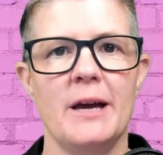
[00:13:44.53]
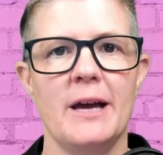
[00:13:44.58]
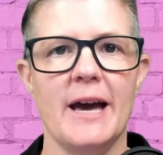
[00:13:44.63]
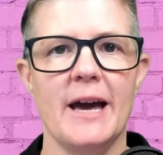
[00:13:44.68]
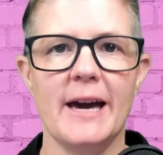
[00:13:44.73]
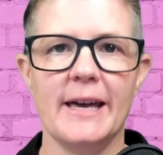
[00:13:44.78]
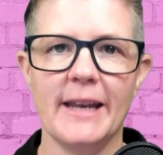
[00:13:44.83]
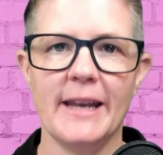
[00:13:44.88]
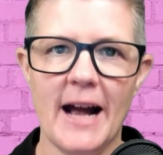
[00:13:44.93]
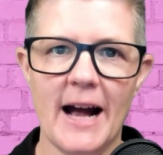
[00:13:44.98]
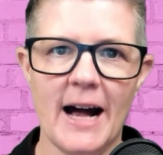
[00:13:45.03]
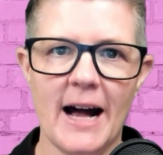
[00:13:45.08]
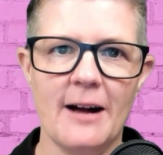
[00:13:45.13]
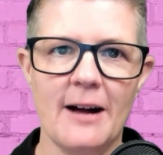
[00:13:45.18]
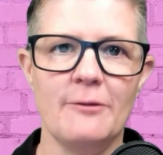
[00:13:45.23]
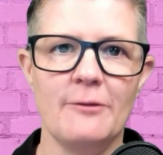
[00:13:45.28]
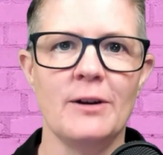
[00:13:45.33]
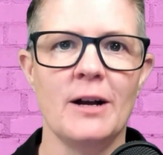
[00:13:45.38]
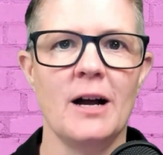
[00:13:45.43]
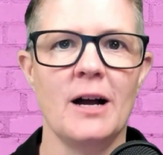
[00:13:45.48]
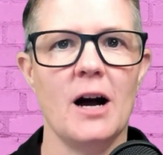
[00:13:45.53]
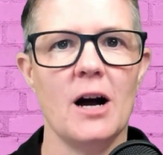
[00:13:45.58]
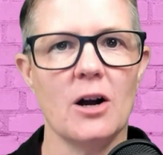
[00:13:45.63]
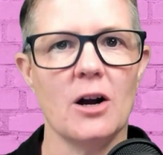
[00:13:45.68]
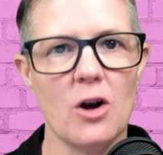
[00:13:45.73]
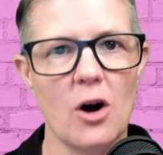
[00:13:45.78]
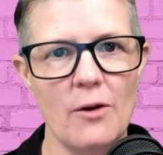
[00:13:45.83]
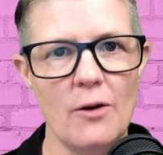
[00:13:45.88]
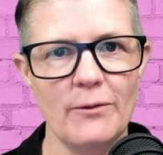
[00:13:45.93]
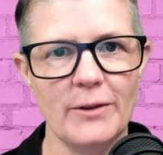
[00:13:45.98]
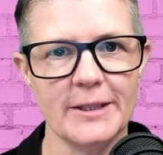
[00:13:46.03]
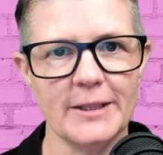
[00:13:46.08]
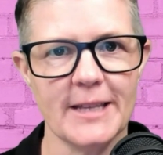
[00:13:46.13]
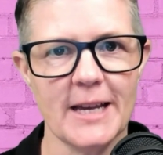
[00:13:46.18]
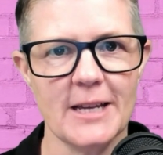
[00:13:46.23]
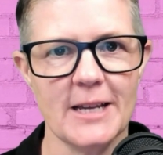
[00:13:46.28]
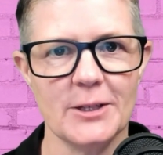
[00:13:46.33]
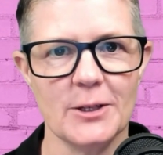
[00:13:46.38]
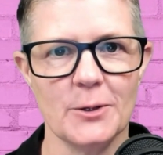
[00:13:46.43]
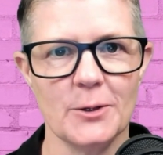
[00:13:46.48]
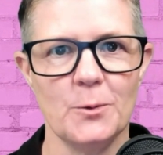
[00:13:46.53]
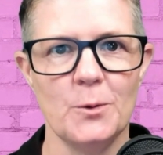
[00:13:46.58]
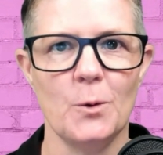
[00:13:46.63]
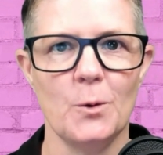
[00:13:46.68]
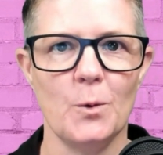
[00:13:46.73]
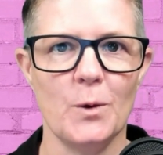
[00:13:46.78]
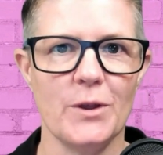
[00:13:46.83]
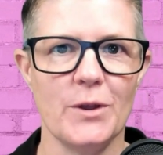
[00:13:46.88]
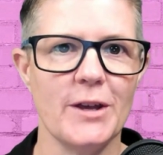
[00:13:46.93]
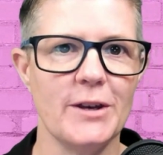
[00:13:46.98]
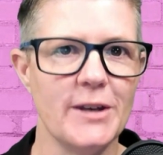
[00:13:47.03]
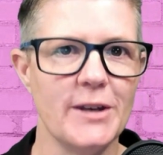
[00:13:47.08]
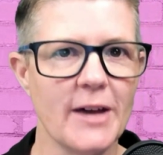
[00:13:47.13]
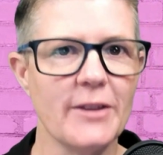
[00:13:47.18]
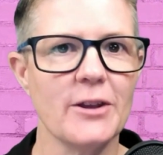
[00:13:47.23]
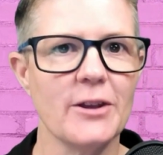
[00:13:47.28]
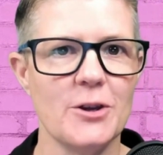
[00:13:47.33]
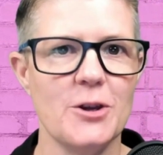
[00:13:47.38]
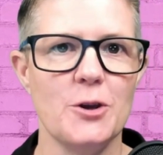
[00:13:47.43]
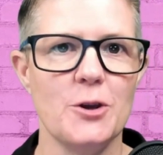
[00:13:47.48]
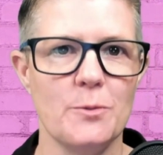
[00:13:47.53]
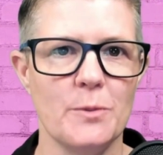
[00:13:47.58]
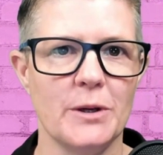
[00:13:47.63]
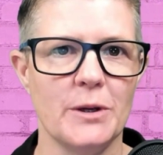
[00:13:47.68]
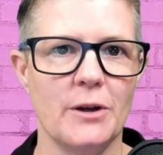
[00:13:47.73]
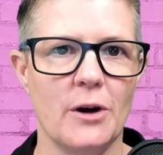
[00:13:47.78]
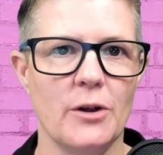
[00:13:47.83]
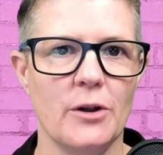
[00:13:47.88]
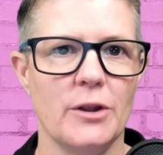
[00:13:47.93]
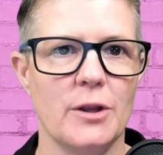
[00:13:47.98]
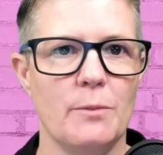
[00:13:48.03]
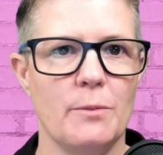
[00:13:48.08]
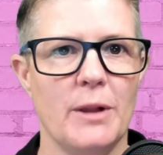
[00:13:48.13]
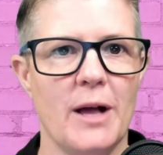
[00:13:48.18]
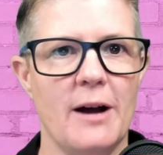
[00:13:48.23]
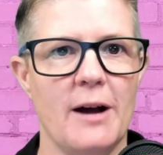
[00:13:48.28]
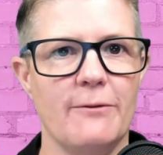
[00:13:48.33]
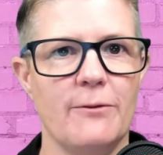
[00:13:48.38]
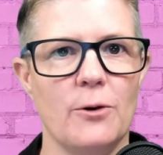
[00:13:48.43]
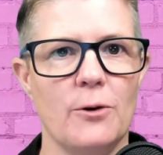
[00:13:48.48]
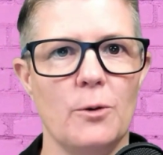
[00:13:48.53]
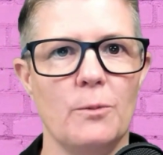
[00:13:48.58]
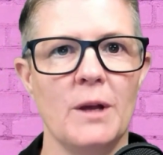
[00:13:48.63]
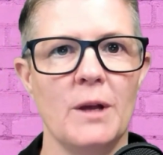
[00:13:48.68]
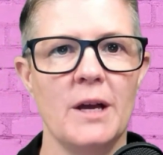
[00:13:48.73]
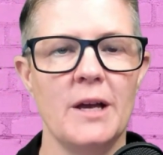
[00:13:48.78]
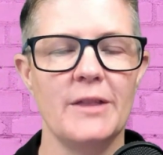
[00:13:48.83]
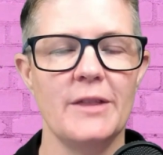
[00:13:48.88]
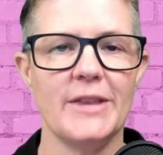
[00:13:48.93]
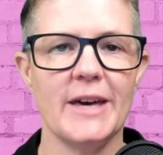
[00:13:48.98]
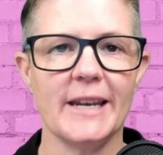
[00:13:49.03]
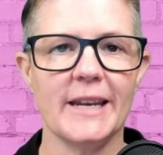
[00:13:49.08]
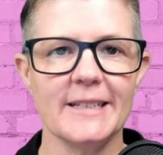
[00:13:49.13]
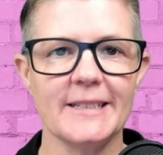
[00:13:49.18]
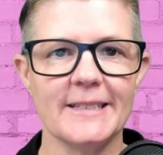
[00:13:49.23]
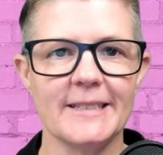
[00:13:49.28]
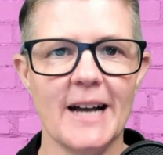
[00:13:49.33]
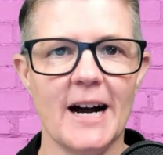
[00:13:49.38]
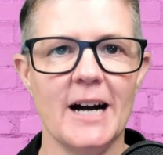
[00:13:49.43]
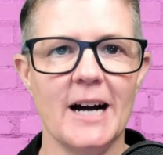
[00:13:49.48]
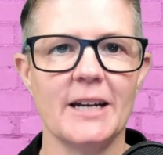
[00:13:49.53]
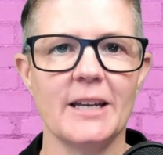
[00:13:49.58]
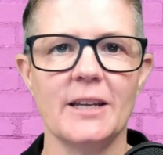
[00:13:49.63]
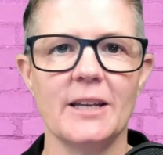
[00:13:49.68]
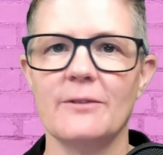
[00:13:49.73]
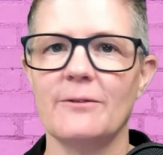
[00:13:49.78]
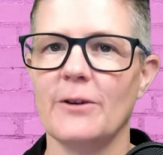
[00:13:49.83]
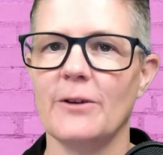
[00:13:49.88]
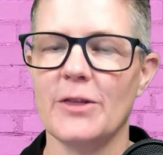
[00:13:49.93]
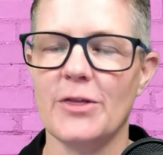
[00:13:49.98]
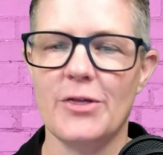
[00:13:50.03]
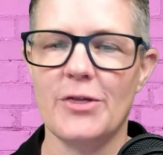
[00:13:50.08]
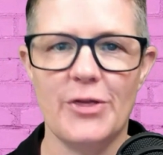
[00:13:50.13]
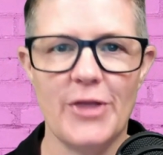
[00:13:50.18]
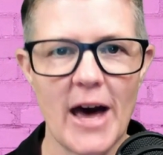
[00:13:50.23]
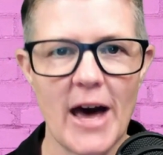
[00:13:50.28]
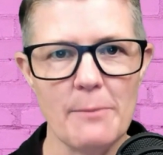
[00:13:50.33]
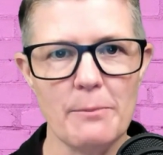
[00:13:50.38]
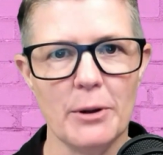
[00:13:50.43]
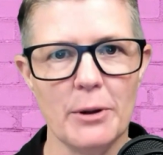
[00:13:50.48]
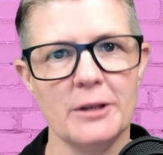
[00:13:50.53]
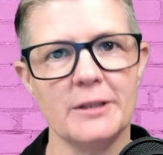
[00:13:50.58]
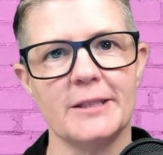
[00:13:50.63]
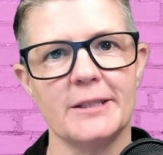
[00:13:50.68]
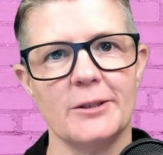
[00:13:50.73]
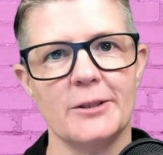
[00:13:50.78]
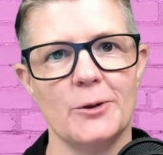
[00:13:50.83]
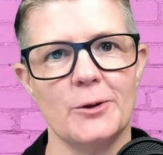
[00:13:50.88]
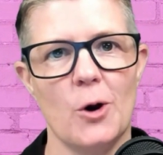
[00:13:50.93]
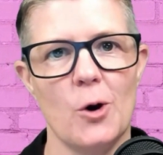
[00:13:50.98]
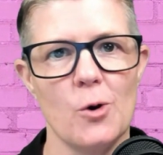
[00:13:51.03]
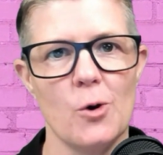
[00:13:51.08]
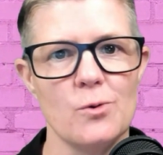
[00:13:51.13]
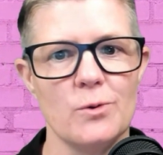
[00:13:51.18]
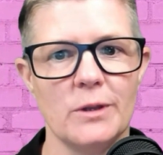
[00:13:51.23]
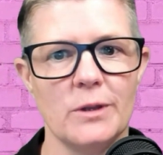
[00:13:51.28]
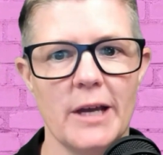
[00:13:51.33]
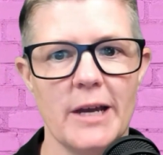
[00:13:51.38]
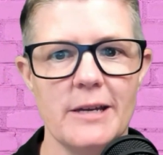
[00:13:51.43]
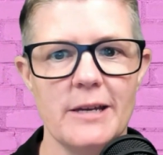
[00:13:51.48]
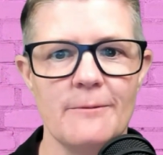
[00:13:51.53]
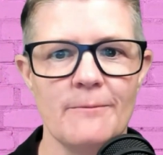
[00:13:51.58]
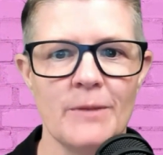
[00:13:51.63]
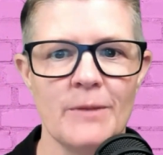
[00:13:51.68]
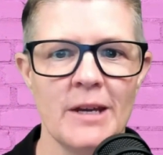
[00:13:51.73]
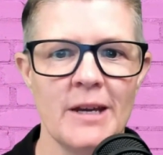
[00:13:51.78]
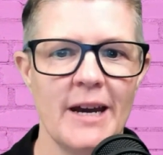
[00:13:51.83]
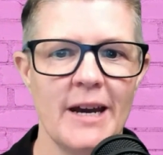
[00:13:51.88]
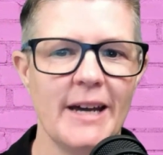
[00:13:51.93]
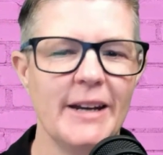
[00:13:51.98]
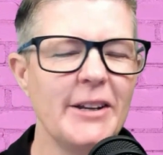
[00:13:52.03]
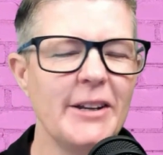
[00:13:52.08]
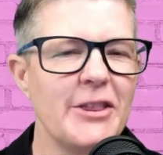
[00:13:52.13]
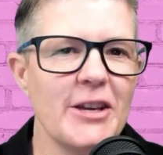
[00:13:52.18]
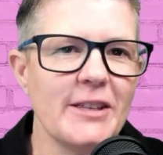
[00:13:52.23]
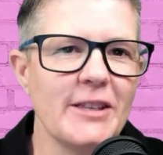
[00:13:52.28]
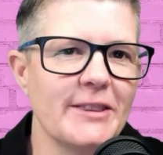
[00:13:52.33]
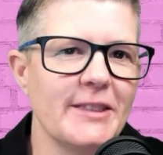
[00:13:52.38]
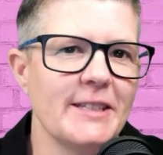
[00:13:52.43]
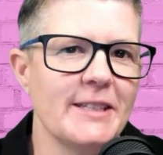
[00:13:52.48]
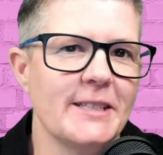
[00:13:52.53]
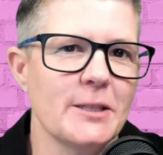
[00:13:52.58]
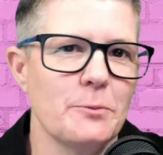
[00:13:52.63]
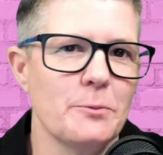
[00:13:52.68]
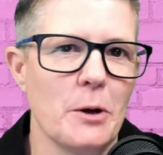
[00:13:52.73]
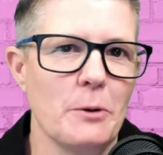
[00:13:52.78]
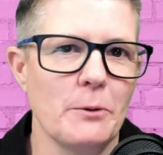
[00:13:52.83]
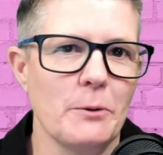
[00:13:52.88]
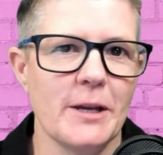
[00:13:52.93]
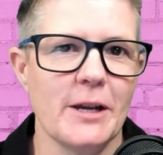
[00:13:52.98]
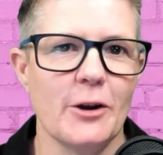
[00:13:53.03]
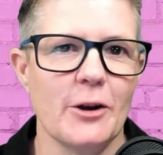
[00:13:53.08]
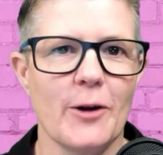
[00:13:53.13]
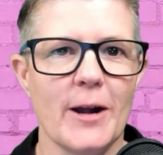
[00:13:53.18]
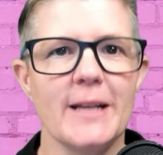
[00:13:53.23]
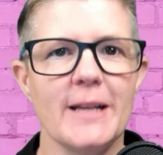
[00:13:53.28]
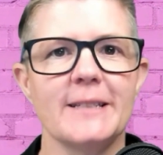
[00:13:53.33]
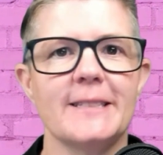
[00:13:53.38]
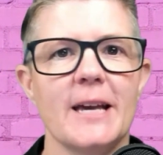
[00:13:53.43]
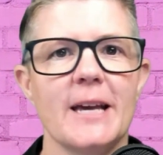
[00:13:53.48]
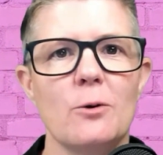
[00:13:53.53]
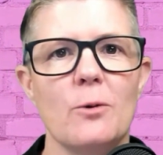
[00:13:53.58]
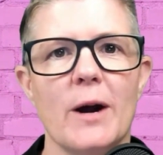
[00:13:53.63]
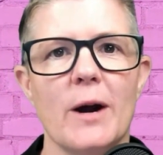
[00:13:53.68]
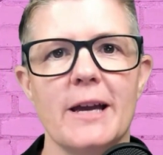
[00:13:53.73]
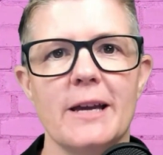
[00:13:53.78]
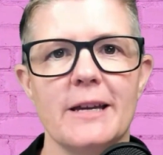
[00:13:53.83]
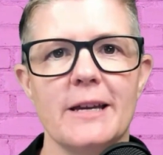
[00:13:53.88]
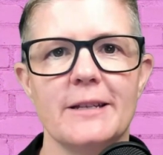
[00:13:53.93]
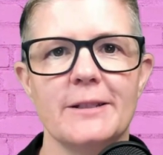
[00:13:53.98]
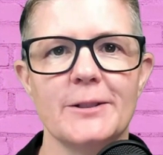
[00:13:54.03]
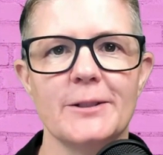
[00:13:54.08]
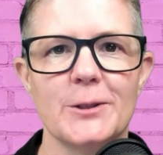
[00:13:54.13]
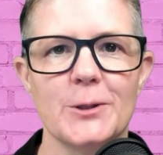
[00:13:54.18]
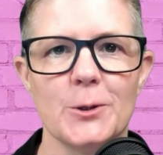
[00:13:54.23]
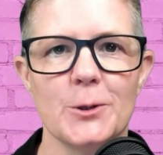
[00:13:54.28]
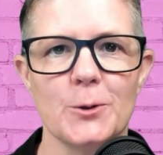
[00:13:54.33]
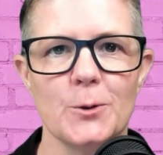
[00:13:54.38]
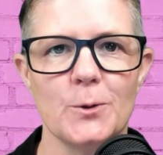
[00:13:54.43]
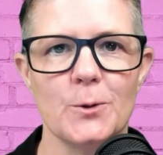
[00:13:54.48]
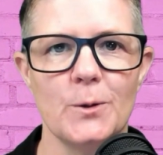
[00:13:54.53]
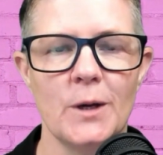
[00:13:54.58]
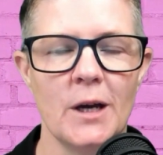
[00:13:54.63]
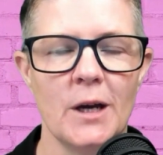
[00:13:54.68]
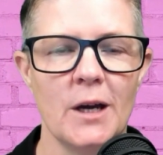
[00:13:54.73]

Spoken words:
and have a conversation with another human on the platform that is targeted for that person only? And I think this is probably a great segue into